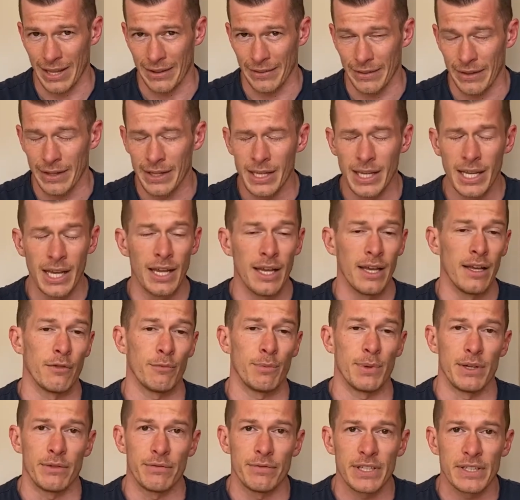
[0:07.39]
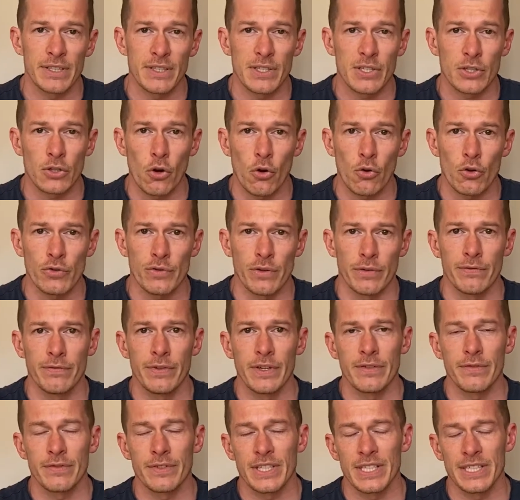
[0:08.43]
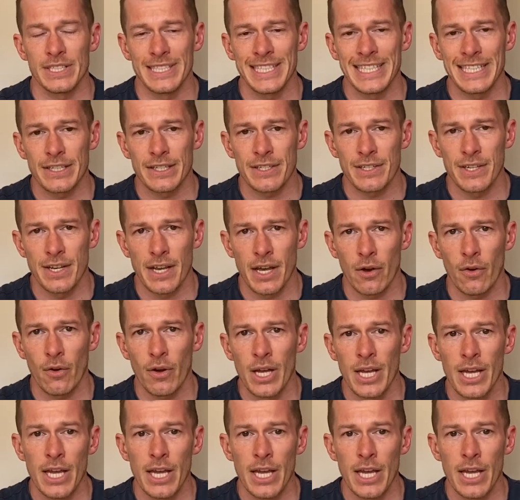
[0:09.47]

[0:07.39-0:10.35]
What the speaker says: I've been a fitness coach for 15 years now,